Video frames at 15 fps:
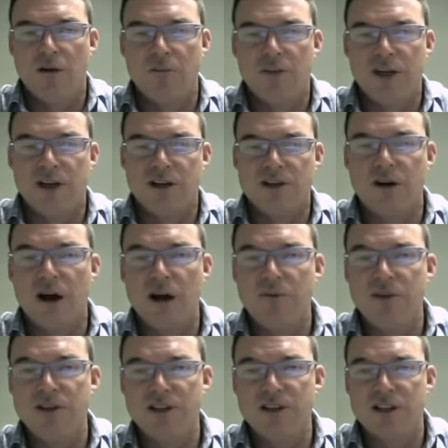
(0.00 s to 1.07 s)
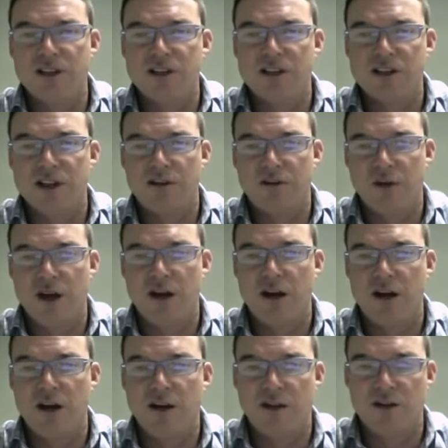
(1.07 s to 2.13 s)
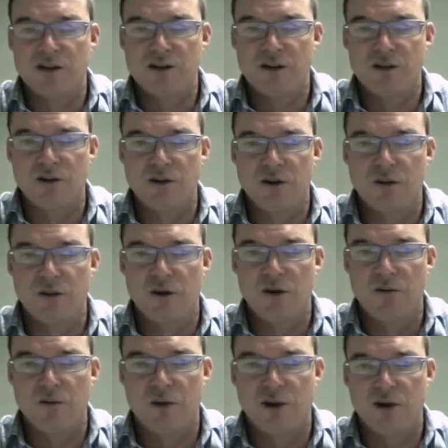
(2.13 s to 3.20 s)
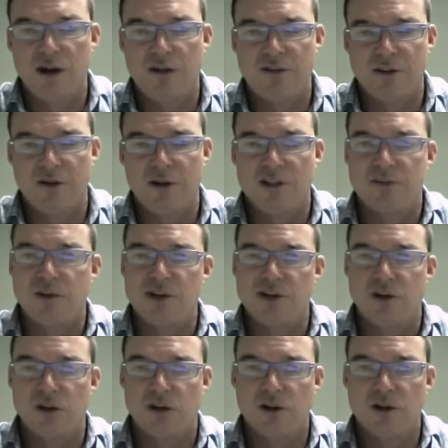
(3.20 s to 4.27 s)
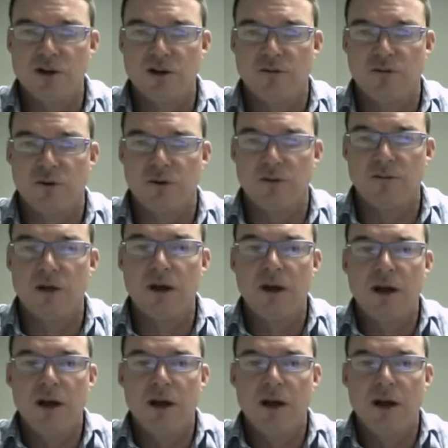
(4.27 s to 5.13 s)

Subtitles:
Because they're IP67 rated and they're so durable, we don't have to do any special enclosure for them.